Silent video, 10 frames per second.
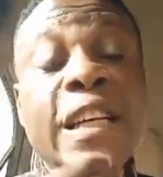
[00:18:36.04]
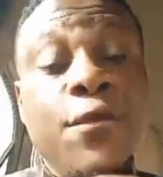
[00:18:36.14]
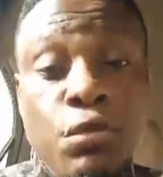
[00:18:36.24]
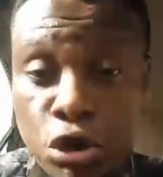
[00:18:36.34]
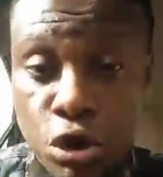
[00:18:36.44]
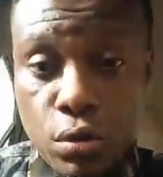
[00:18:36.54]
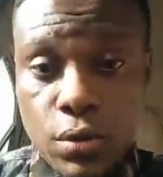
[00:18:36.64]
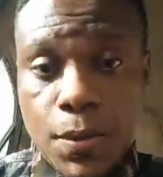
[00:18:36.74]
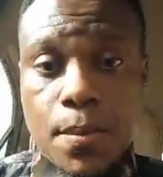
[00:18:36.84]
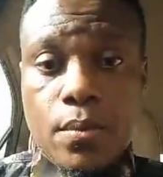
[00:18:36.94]
with you.
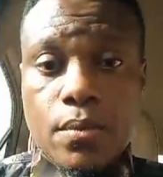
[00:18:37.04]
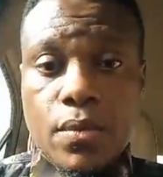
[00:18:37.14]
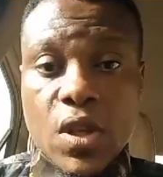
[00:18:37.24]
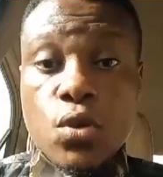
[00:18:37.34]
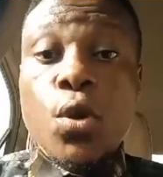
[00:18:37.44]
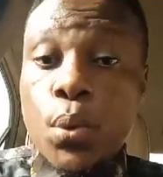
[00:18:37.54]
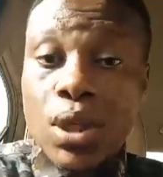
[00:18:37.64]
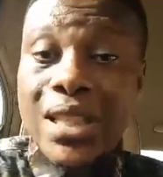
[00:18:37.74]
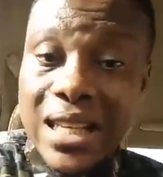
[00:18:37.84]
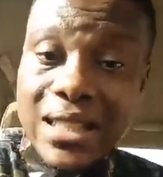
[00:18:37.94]
You
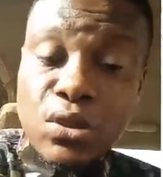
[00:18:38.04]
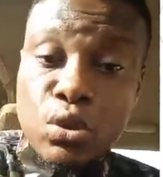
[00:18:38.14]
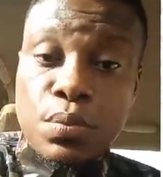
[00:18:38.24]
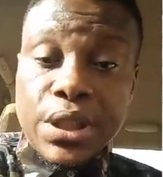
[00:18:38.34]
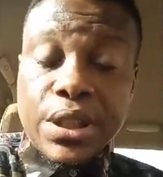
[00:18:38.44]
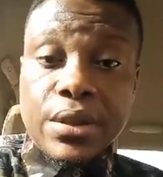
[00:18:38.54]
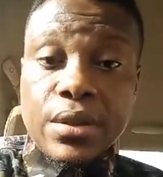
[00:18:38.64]
brought her down to Benin.